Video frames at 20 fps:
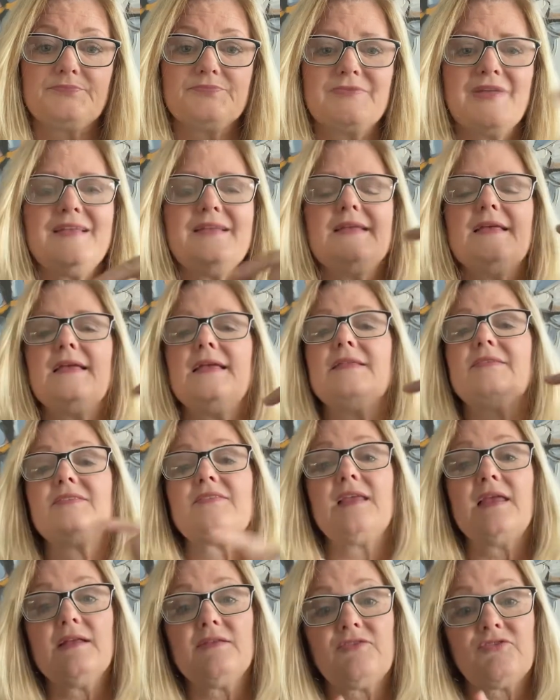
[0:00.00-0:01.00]
It
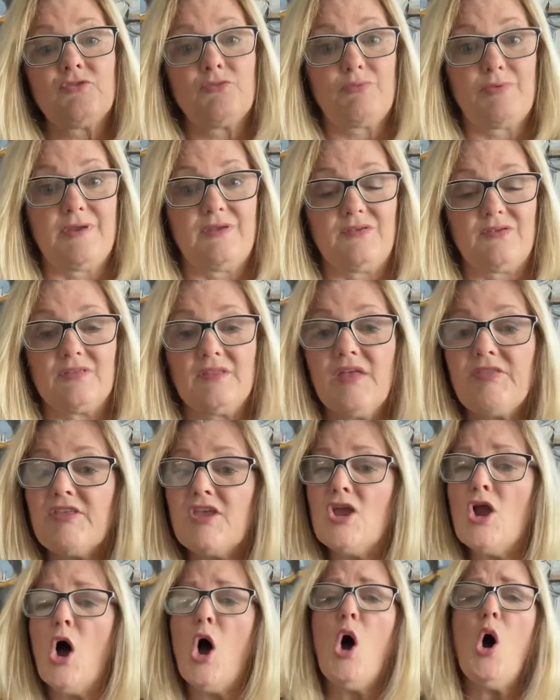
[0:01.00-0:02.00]
stands to reason that
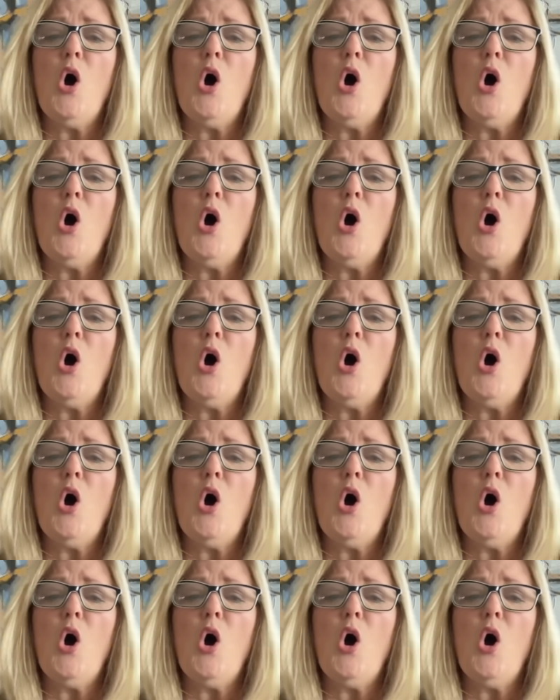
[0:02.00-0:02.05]
the